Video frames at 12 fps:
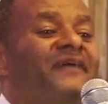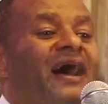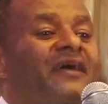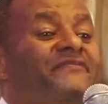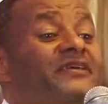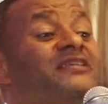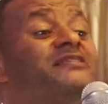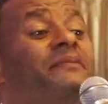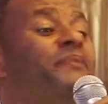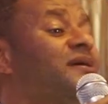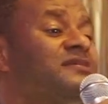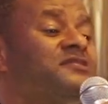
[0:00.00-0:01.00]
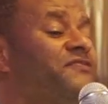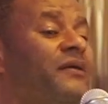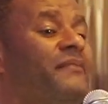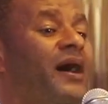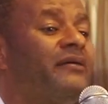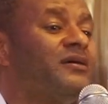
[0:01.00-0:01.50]
5 is the basis for
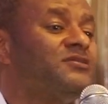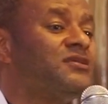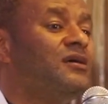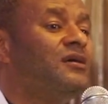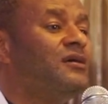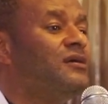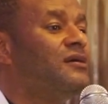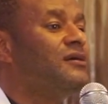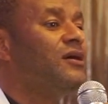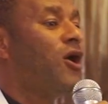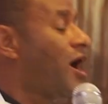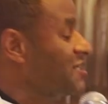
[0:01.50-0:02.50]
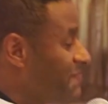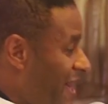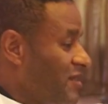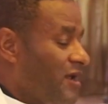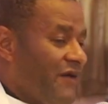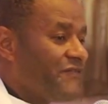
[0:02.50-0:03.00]
marriage.
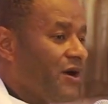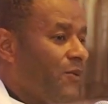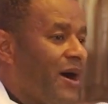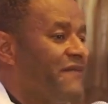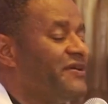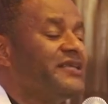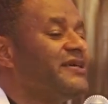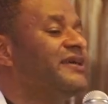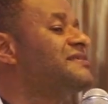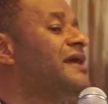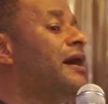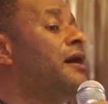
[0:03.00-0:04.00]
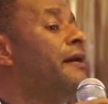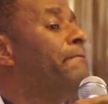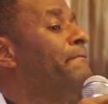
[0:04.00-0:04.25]
Husband, love your wife. He didn't say,